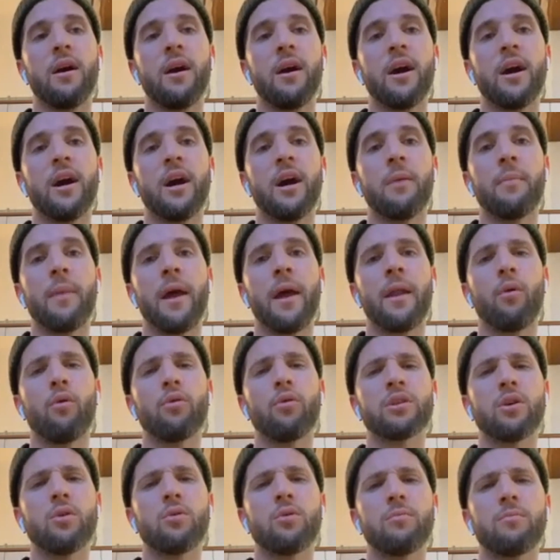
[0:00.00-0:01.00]
And
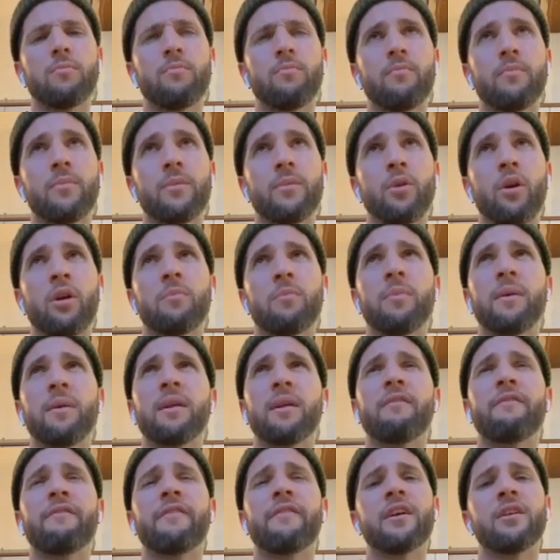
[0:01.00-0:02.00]
also not
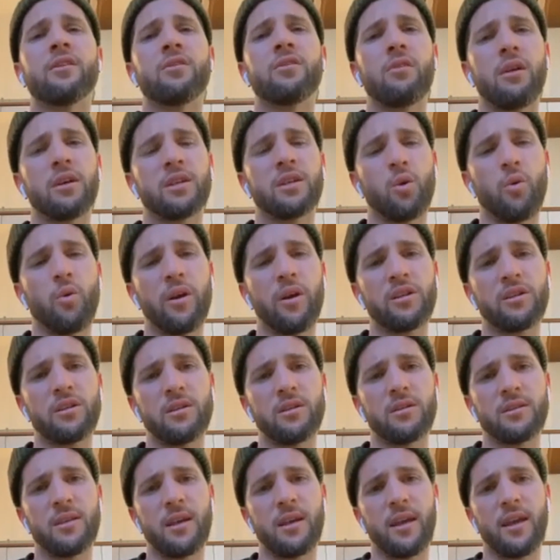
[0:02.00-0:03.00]
being afraid to ask
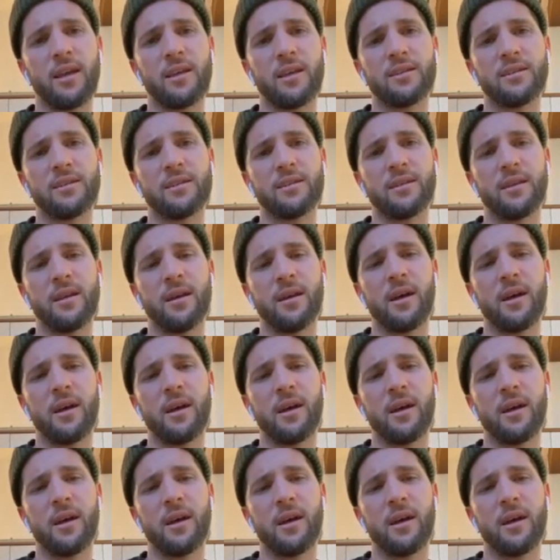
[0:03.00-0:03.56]
questions, I guess.